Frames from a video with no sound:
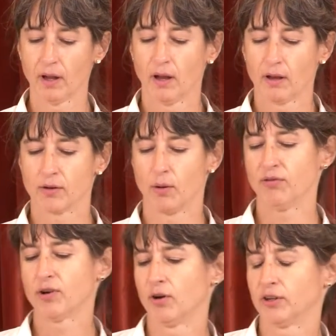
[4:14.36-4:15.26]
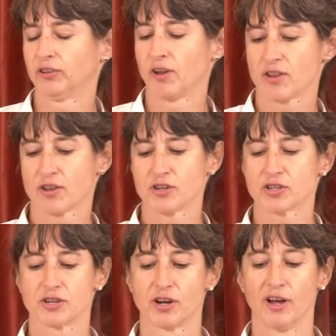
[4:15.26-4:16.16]
So of course,
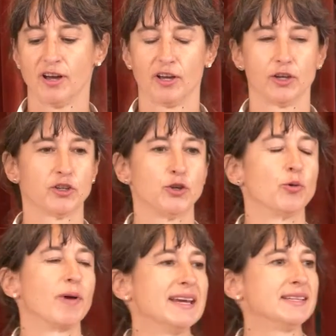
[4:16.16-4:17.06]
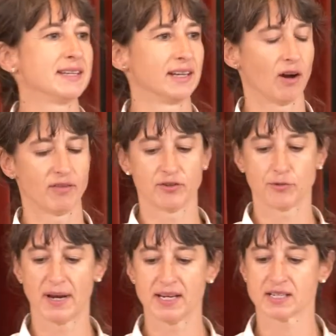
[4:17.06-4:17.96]
such curating of
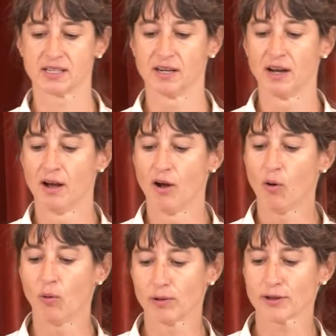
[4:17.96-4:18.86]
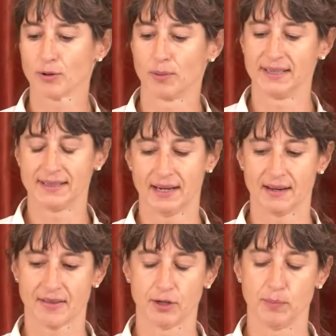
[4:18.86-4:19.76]
information also entails
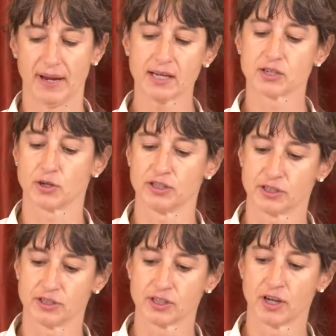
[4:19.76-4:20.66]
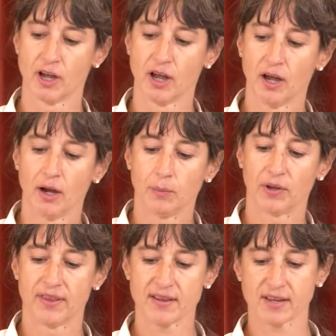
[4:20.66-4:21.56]
that you make choices, but
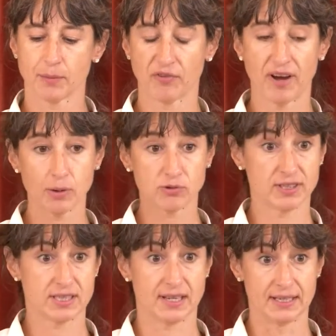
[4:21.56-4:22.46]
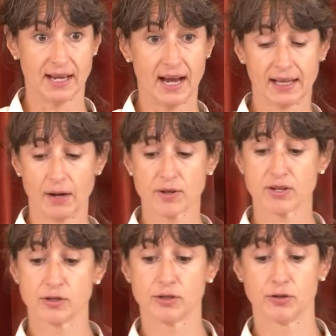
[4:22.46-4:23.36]
this type of outfit then allows
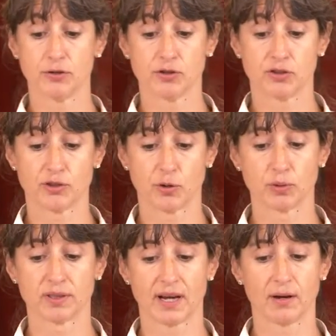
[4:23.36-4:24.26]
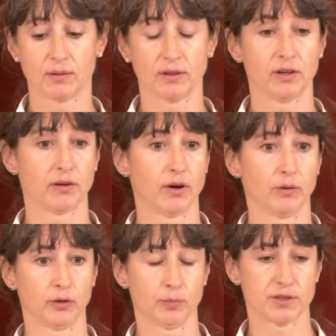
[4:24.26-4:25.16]
you to tone down your
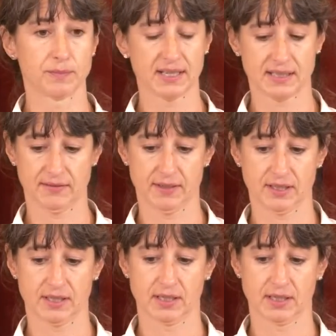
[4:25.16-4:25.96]
own perspectives.